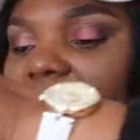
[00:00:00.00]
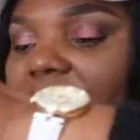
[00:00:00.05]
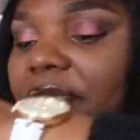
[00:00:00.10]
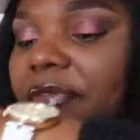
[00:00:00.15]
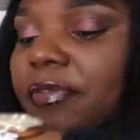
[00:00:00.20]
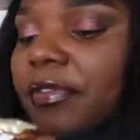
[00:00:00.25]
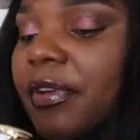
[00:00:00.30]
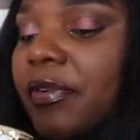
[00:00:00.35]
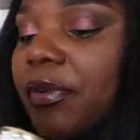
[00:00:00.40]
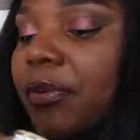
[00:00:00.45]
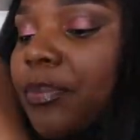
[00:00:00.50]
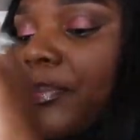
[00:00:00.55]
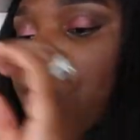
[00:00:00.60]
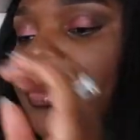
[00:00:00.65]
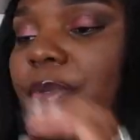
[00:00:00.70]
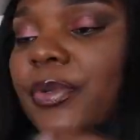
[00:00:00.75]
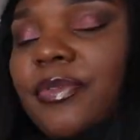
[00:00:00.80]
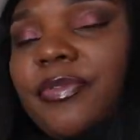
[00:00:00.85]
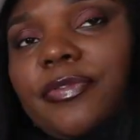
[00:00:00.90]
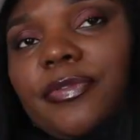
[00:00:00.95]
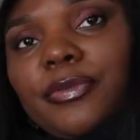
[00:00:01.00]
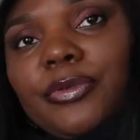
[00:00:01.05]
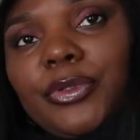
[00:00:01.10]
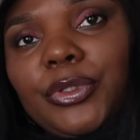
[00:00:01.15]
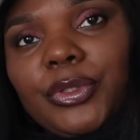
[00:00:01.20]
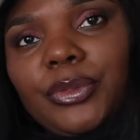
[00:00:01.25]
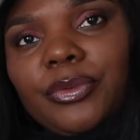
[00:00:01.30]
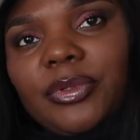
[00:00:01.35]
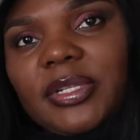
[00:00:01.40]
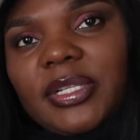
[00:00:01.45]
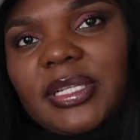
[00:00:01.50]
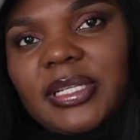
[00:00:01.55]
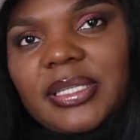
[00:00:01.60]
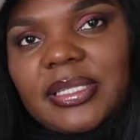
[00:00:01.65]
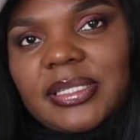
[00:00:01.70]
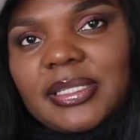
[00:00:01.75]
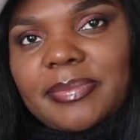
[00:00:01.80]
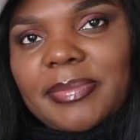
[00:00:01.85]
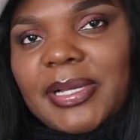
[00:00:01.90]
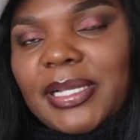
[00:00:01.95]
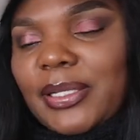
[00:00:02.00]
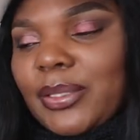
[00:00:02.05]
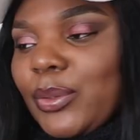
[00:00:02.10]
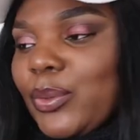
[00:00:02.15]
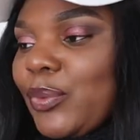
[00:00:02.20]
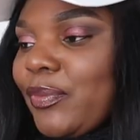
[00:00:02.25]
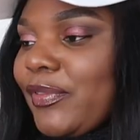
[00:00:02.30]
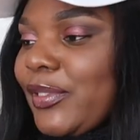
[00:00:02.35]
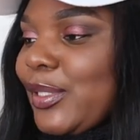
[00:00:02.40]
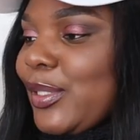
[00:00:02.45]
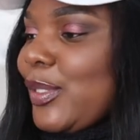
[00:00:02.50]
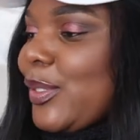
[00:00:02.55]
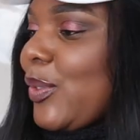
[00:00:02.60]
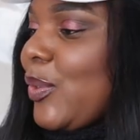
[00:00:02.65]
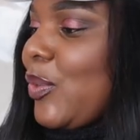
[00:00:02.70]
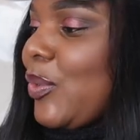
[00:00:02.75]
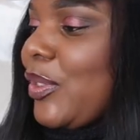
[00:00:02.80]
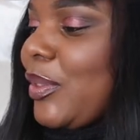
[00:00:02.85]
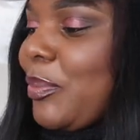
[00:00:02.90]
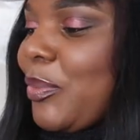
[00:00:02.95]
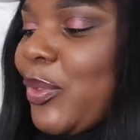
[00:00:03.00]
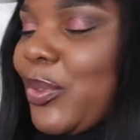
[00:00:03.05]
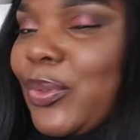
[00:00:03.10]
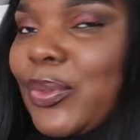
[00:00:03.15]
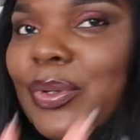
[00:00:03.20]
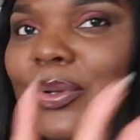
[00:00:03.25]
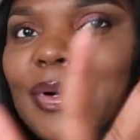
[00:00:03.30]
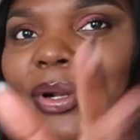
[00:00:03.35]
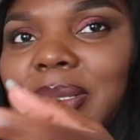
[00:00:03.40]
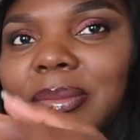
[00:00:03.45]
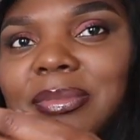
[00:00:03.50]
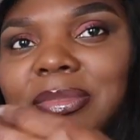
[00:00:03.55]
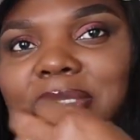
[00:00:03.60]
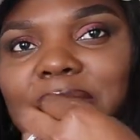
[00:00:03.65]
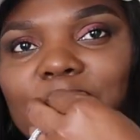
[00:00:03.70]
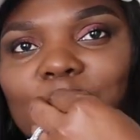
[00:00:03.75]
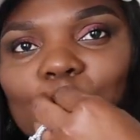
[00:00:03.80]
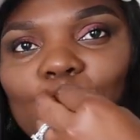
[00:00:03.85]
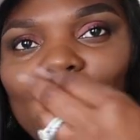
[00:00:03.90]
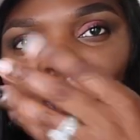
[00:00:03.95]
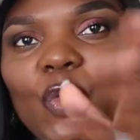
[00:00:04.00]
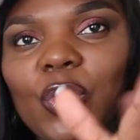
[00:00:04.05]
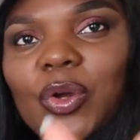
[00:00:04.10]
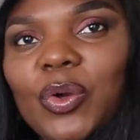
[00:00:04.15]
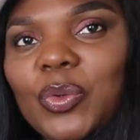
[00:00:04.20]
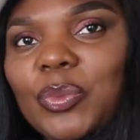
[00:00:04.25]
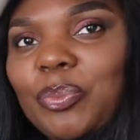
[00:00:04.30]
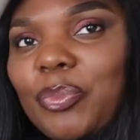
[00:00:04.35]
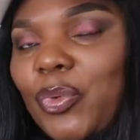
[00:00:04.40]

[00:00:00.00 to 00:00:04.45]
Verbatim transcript: a very beautiful new release by louis vuitton the monograms mm, on